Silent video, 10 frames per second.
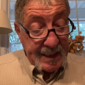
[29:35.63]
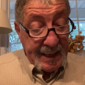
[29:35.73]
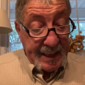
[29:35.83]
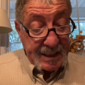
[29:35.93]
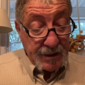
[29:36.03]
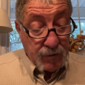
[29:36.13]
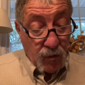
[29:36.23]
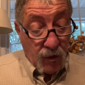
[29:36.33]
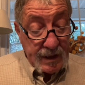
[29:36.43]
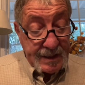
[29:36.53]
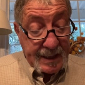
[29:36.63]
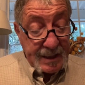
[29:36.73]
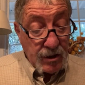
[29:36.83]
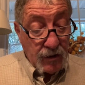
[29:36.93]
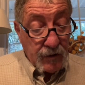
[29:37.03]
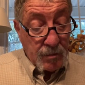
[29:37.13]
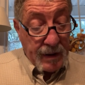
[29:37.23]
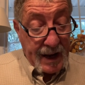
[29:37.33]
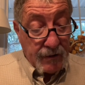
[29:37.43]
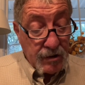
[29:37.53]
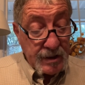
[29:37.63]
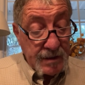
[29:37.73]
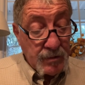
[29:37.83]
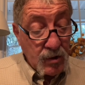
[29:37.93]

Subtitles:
And if one can overpower him